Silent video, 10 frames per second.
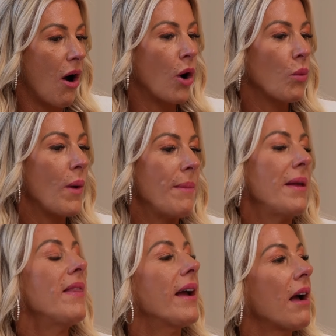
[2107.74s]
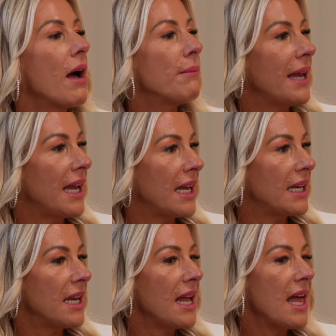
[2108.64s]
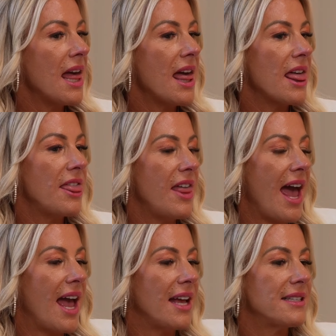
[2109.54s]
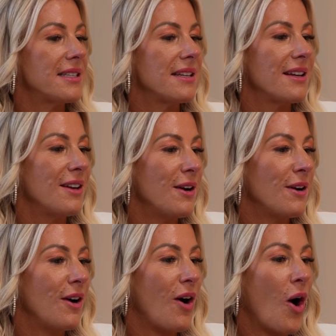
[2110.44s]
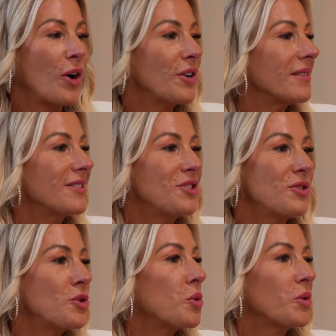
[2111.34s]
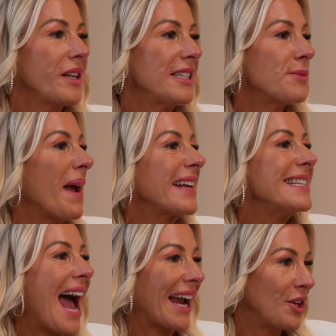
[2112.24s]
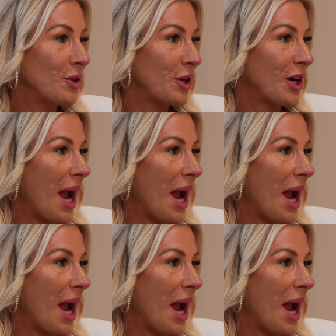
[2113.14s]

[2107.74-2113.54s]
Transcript: are women that come in that are truly spectacular.